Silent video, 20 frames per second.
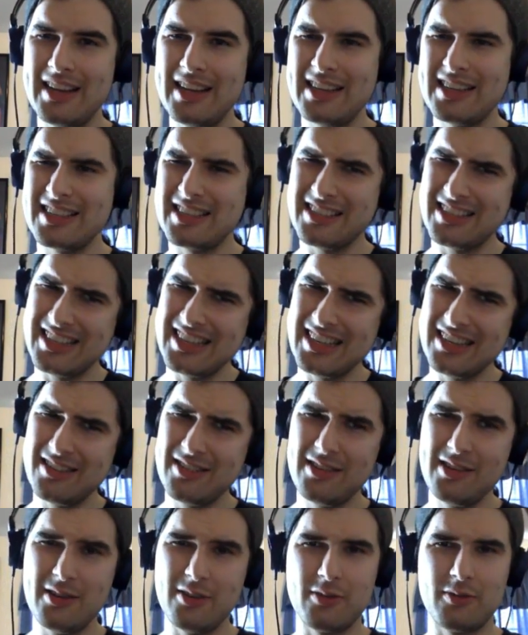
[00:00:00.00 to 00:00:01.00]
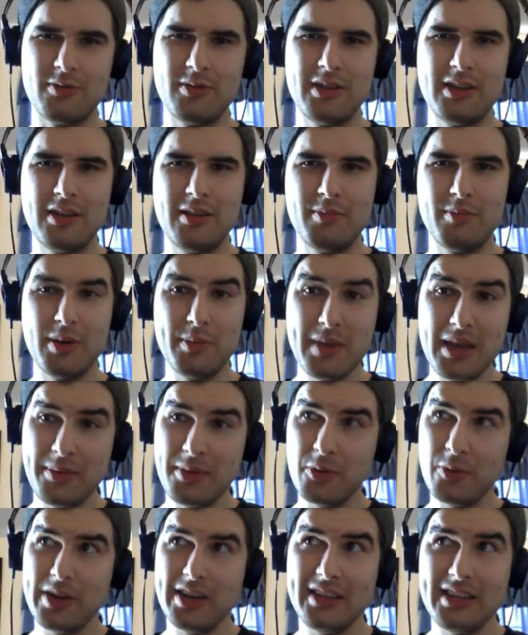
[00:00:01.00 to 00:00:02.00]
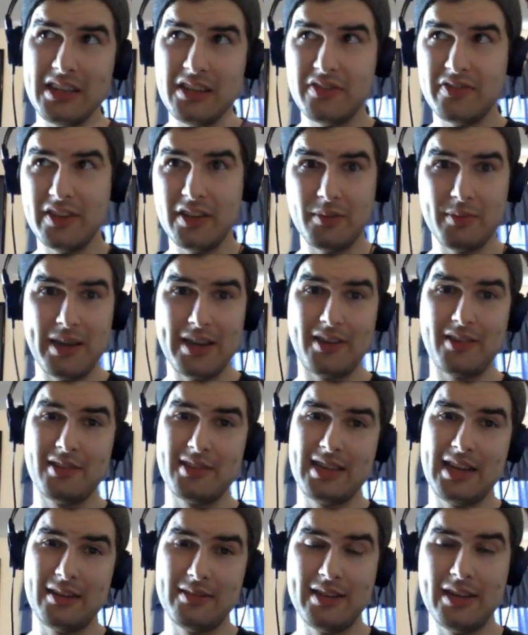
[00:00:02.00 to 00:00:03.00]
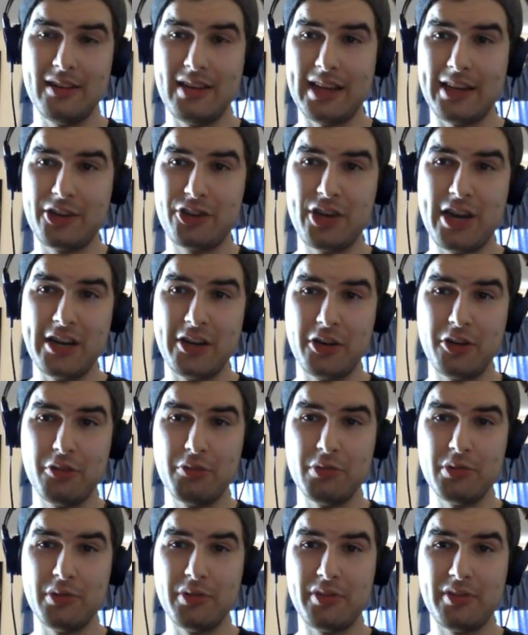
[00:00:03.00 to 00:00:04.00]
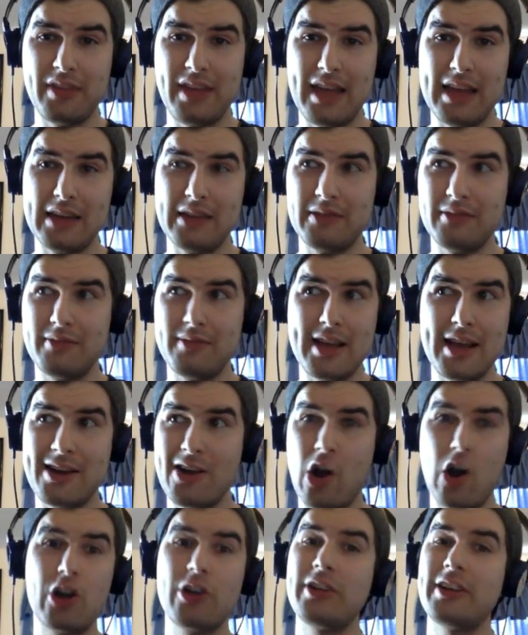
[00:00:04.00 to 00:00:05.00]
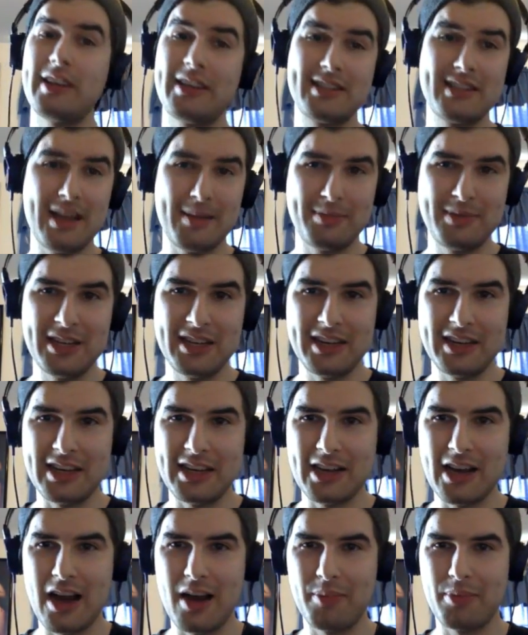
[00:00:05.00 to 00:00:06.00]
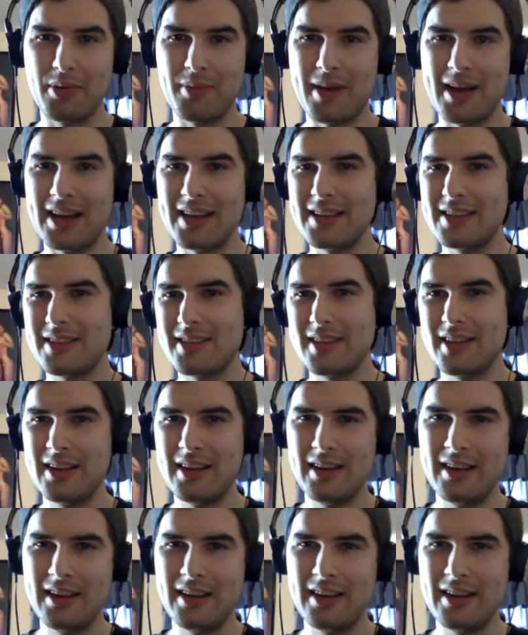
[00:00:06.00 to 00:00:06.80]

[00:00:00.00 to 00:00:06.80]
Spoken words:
So I don't know, but maybe we need filmmakers out there like Shane Carruth that aren't accepting any compromise.